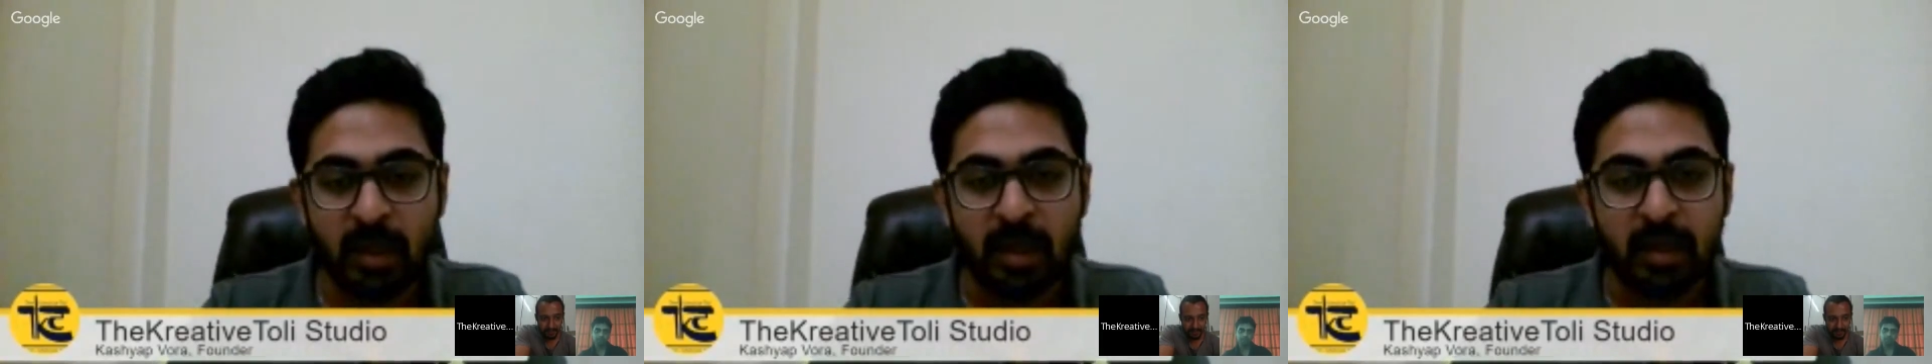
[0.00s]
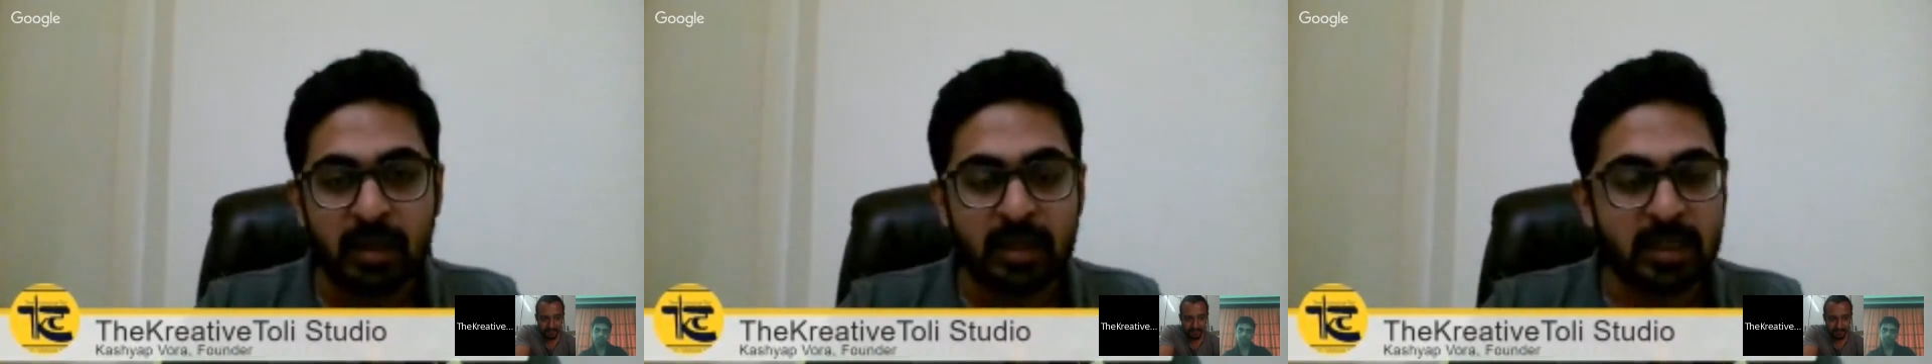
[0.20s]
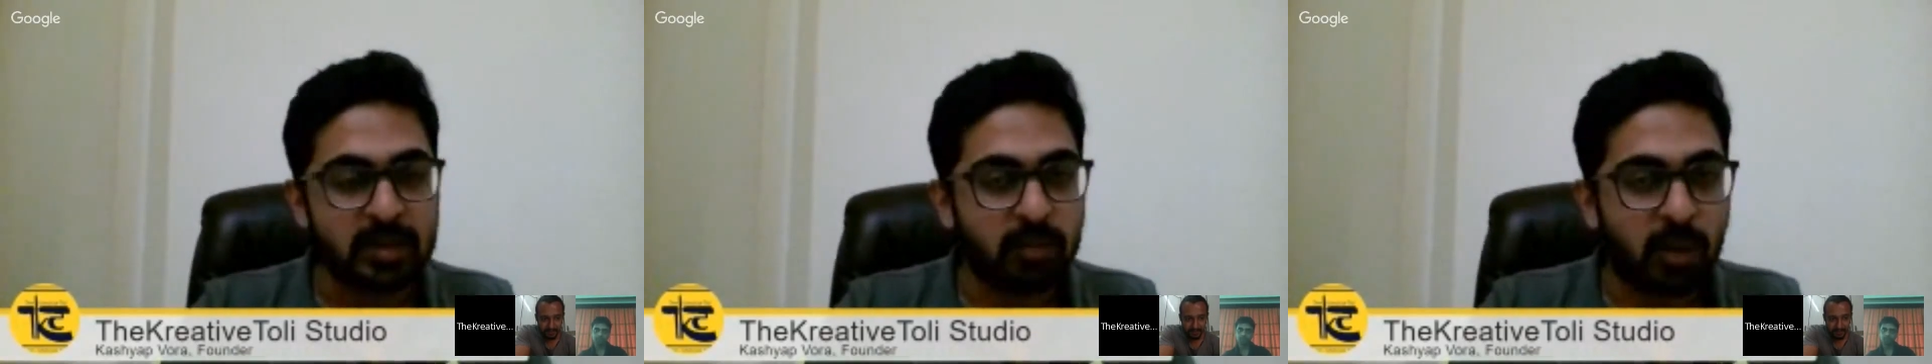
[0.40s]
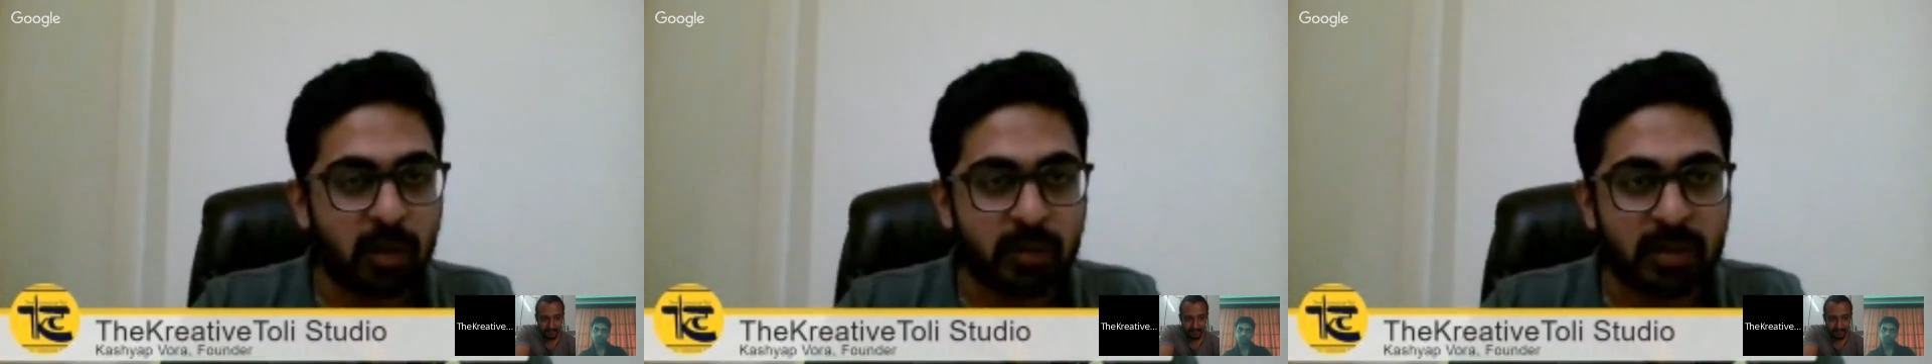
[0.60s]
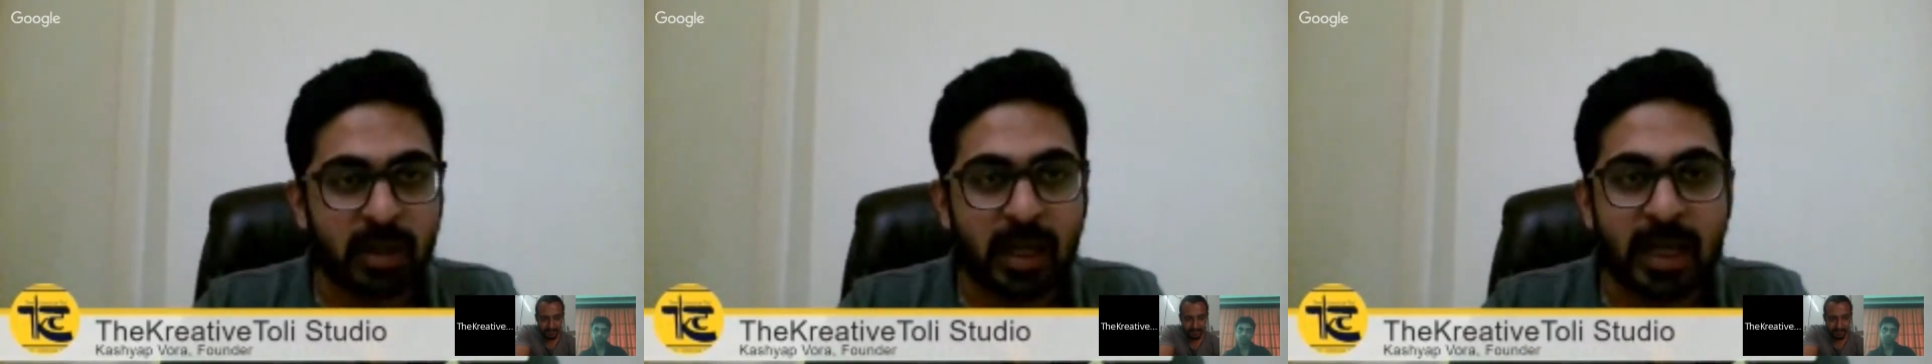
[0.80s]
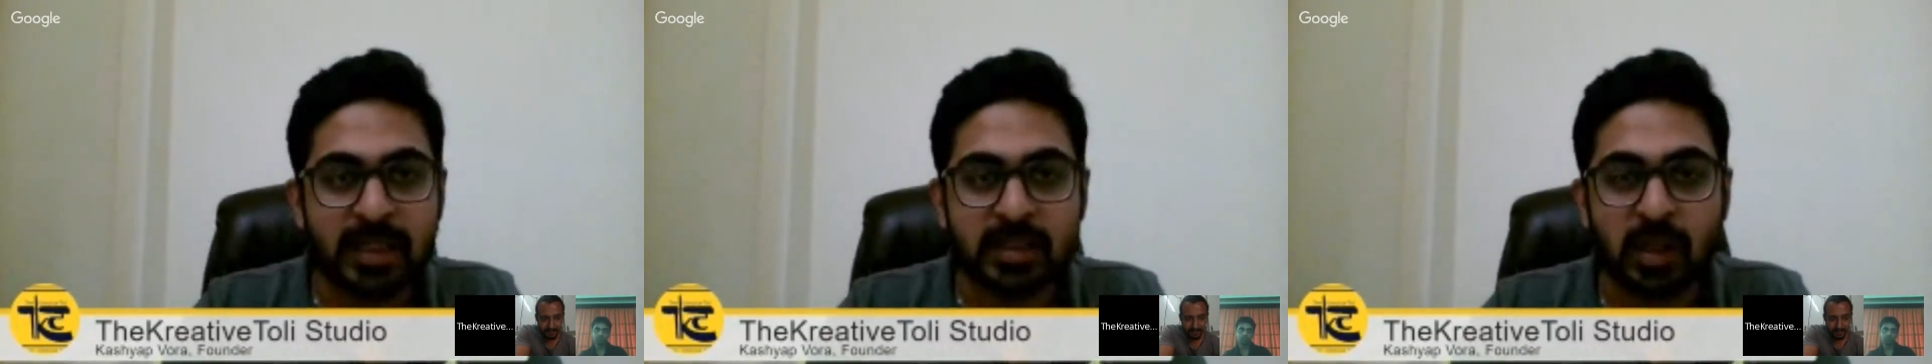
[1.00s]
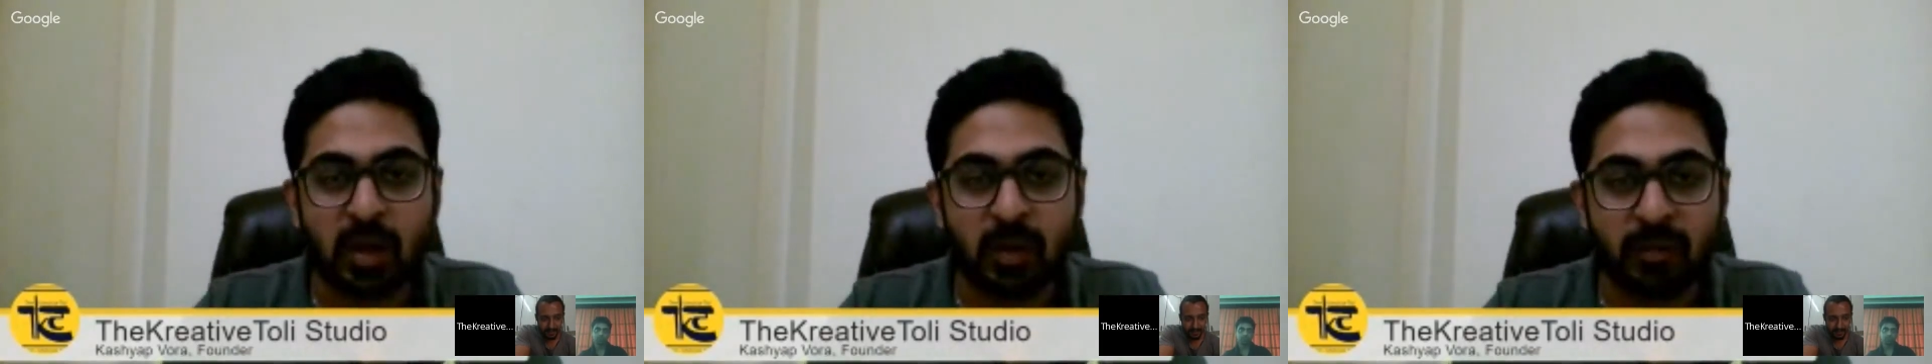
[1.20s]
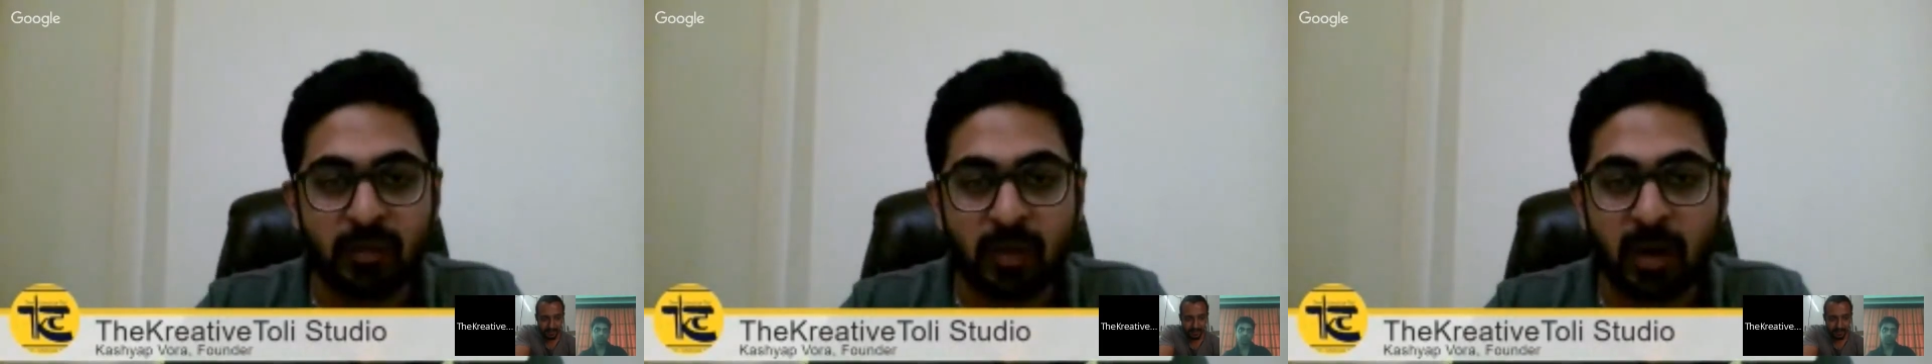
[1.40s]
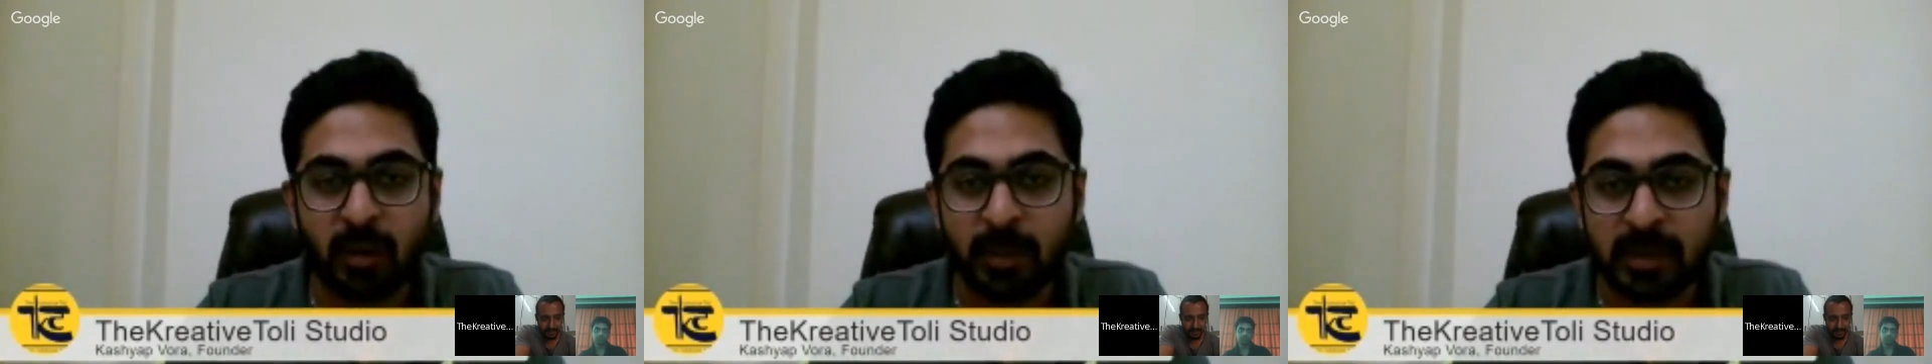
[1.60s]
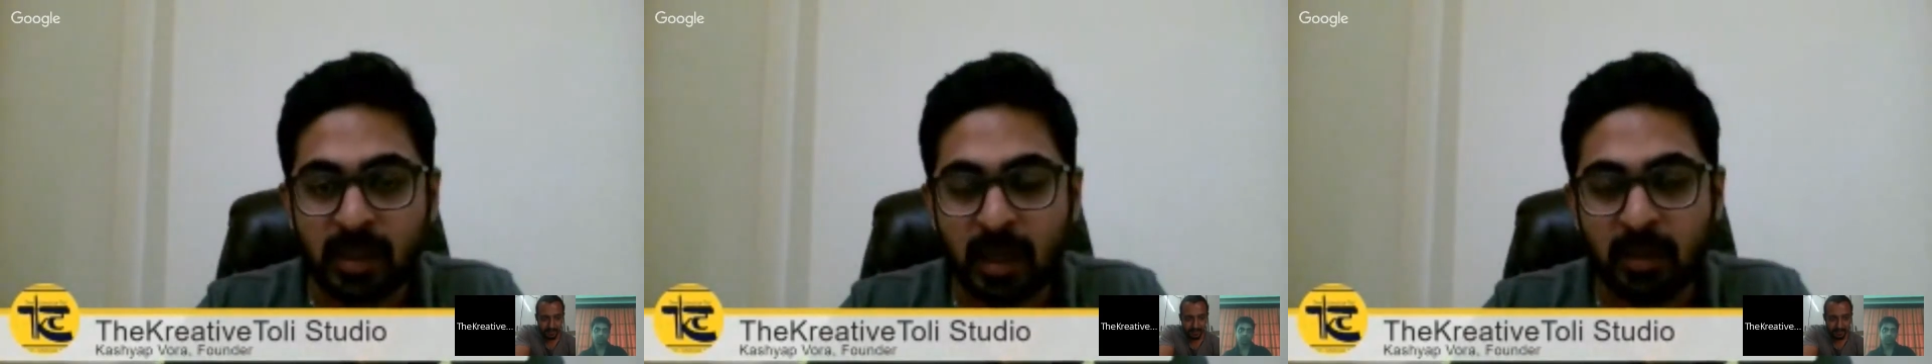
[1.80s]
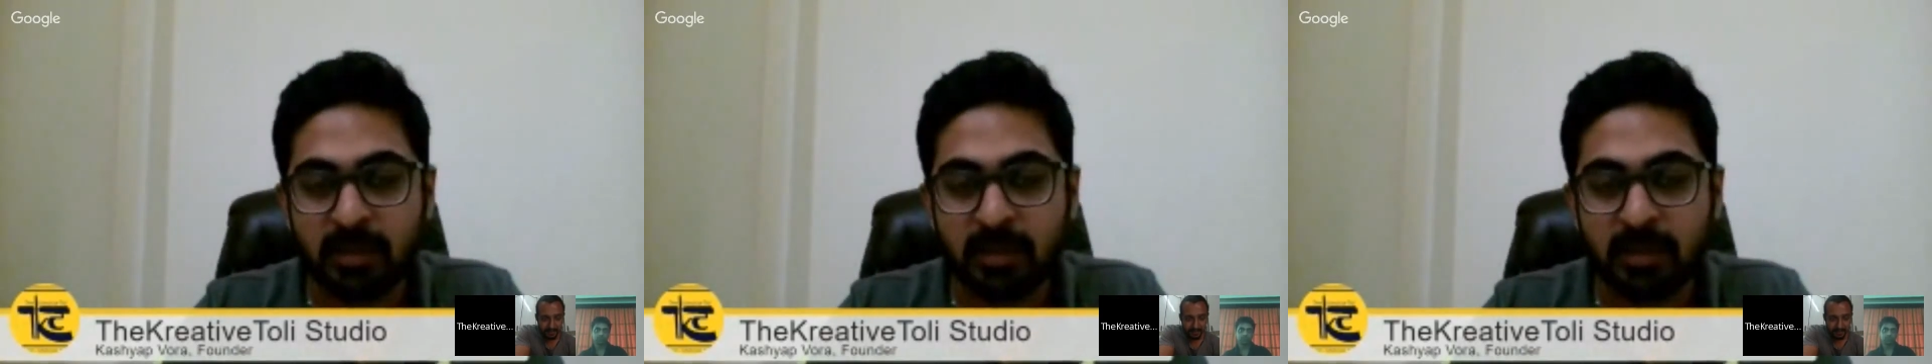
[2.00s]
He's worked with the likes of Amitabh,